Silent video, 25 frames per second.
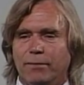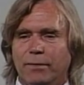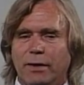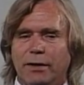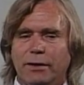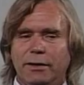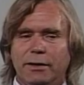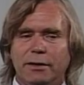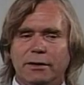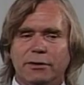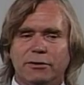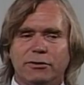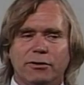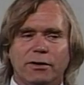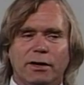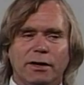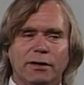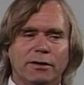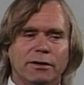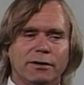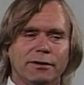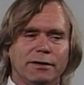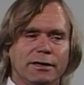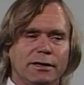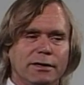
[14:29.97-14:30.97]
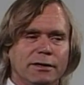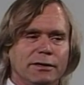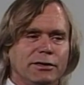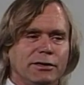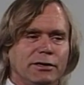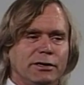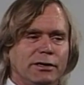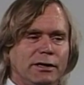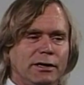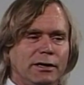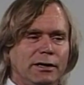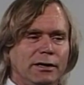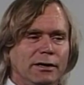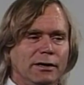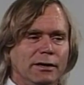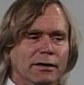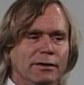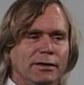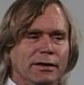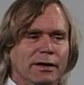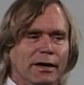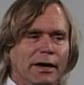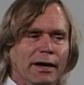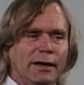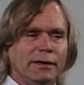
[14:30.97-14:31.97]
And the instructor didn't see
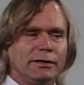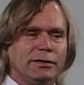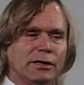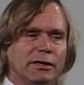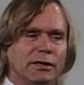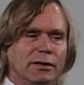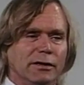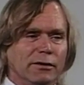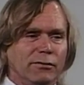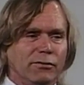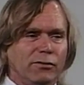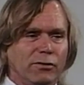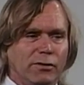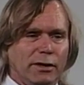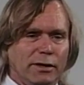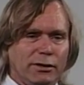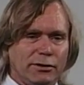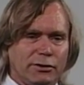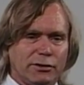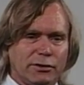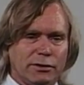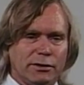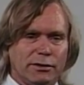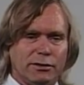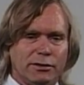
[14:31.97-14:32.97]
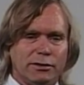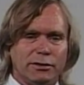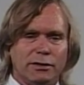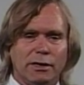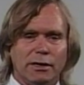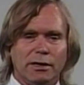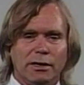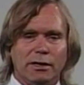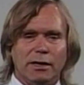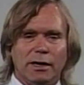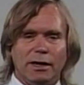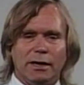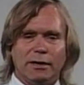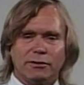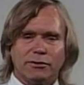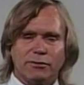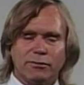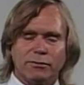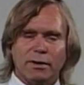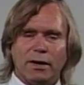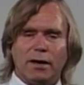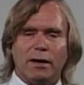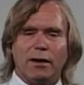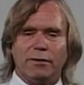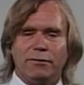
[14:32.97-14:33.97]
the asking of questions as
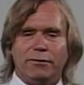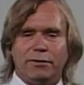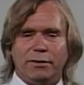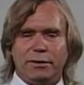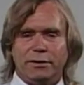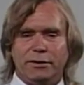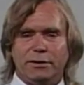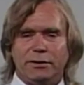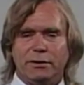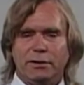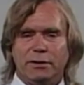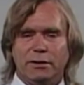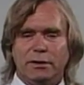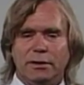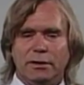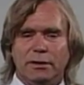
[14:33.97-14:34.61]
relevant